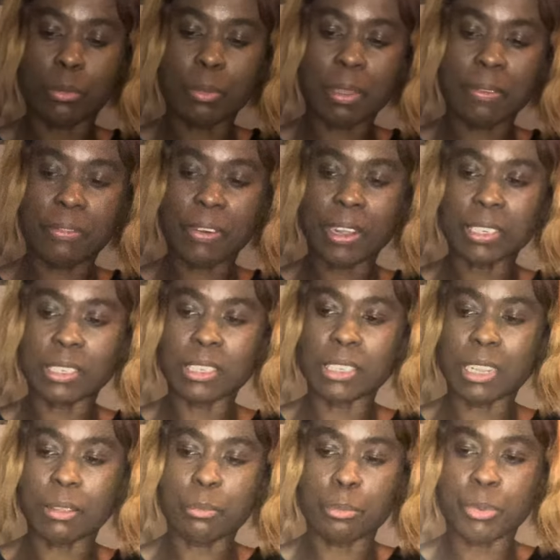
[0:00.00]
me finding
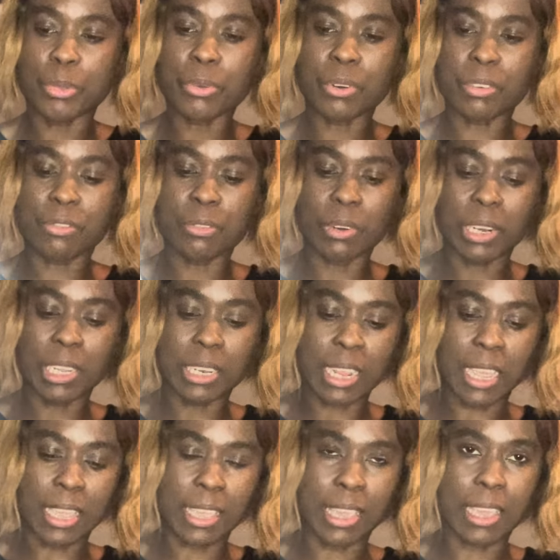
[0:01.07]
a beautiful
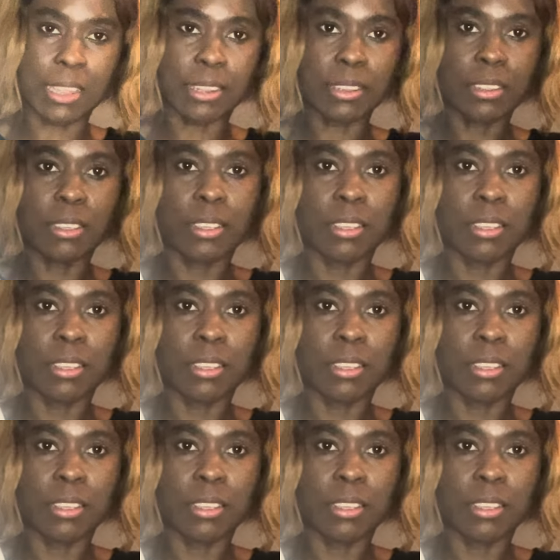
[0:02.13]
linen again